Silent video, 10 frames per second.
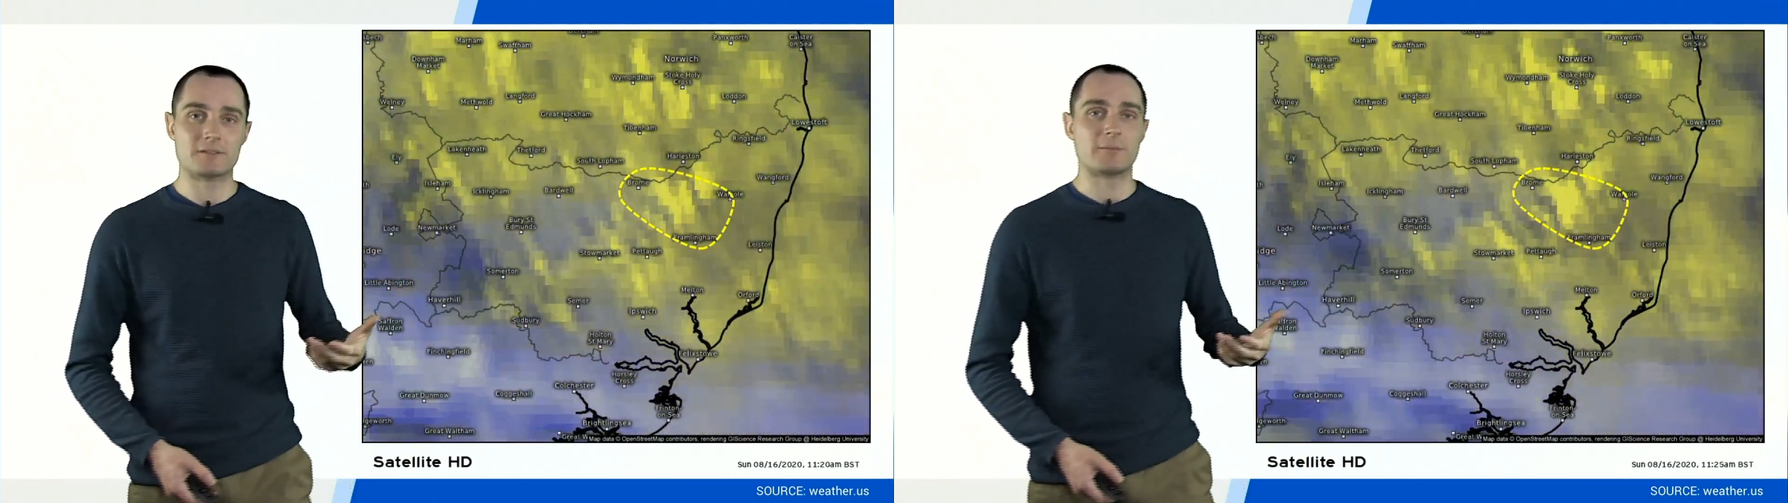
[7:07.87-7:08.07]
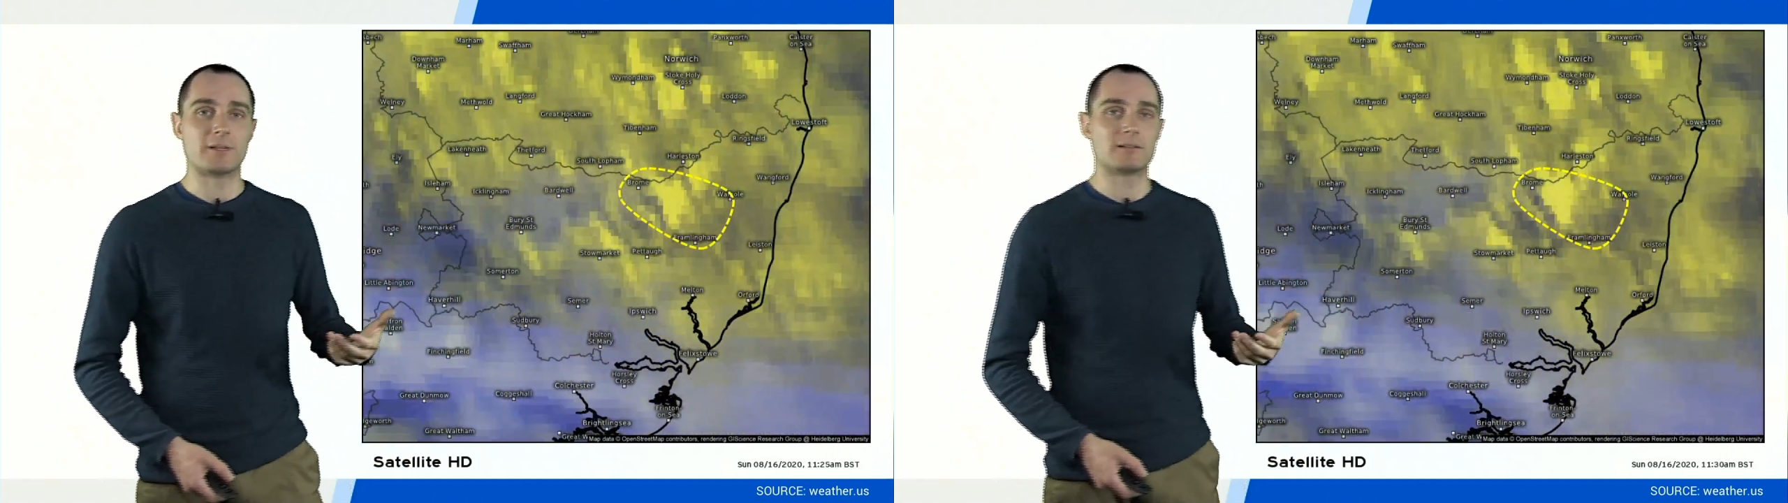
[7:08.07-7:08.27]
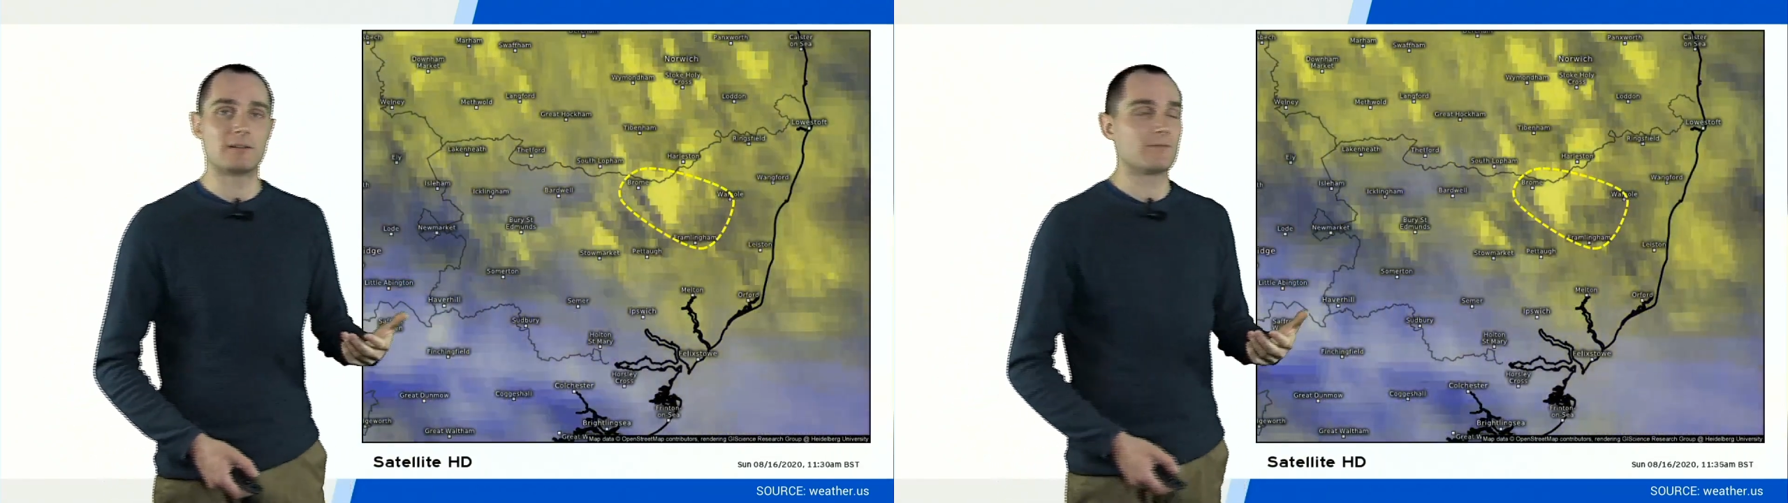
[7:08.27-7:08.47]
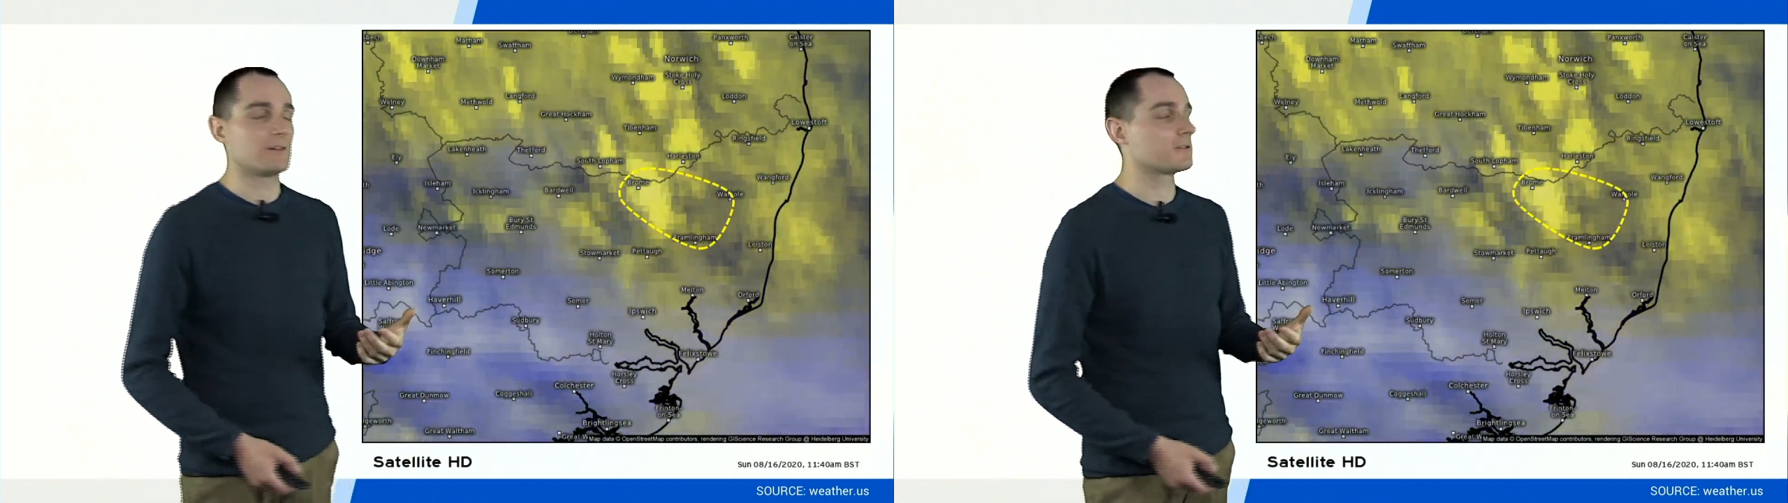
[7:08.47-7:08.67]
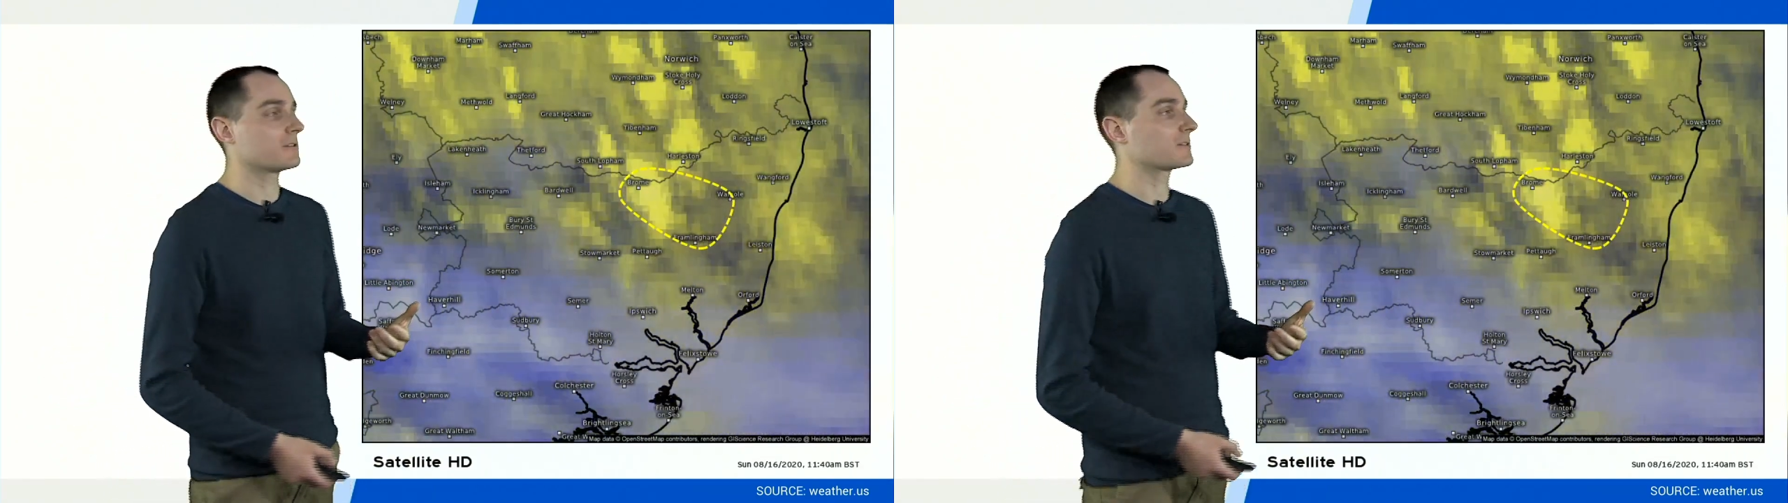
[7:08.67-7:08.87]
some of that
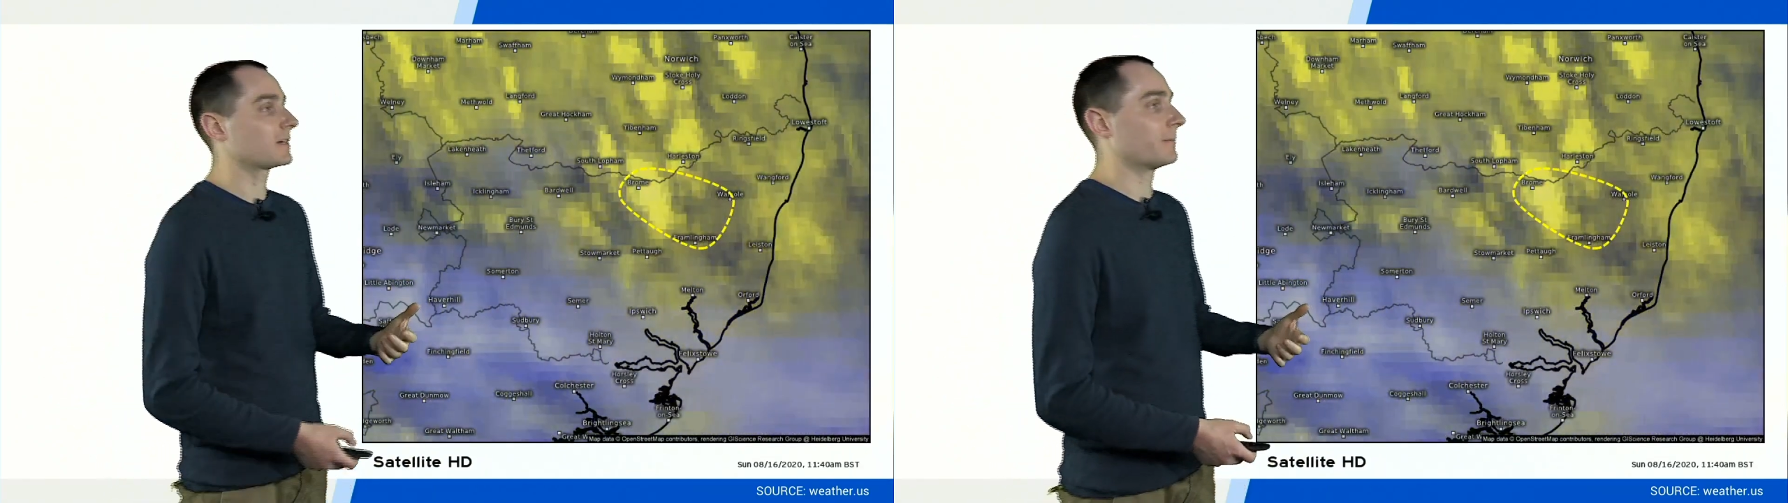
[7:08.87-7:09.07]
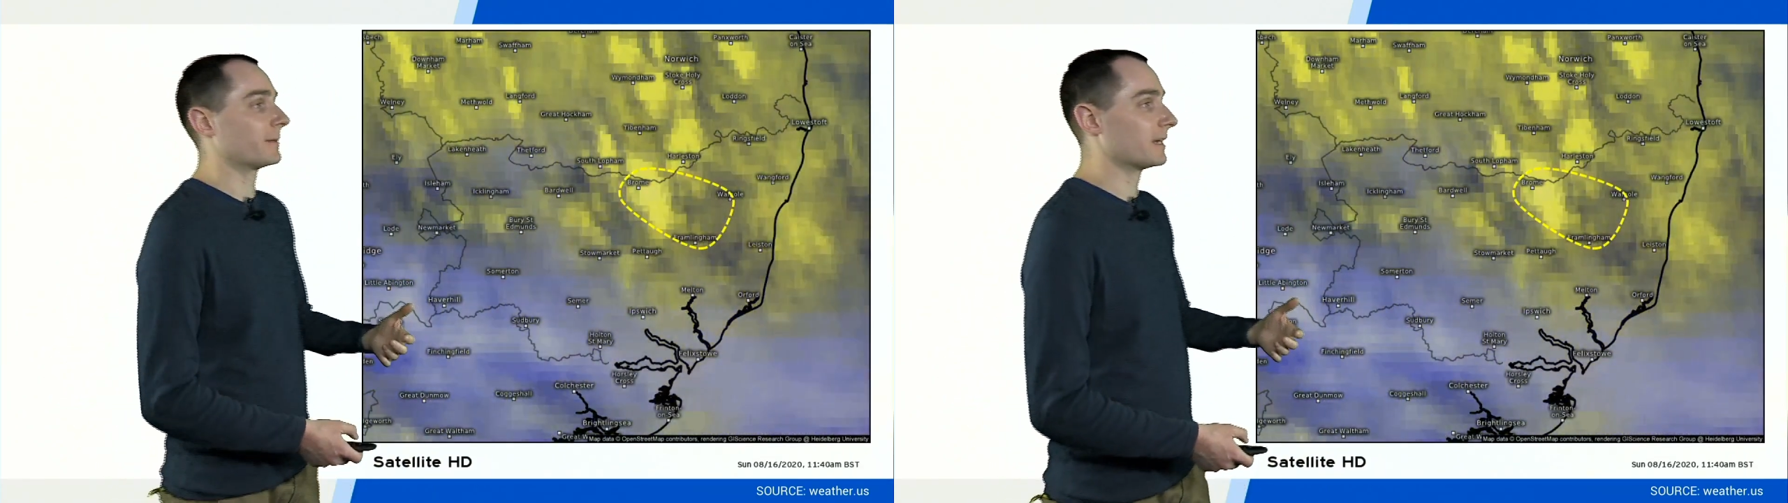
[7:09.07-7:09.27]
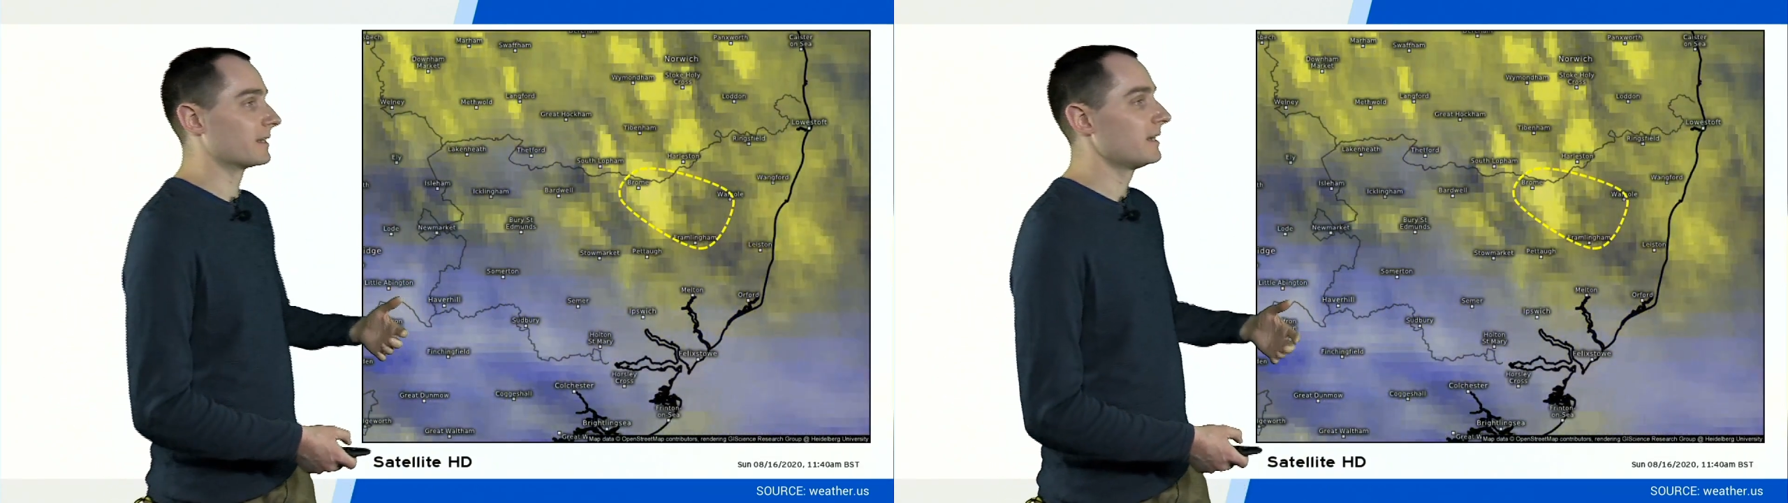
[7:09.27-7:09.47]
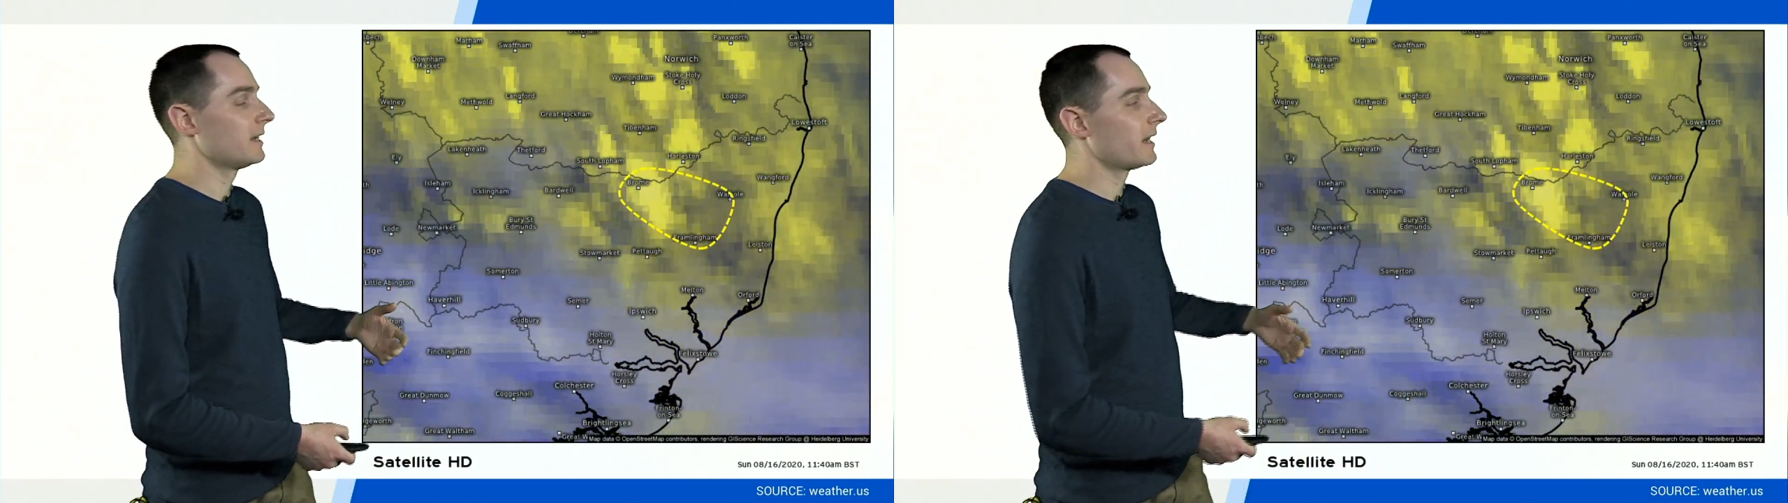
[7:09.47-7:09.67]
divergence coming in.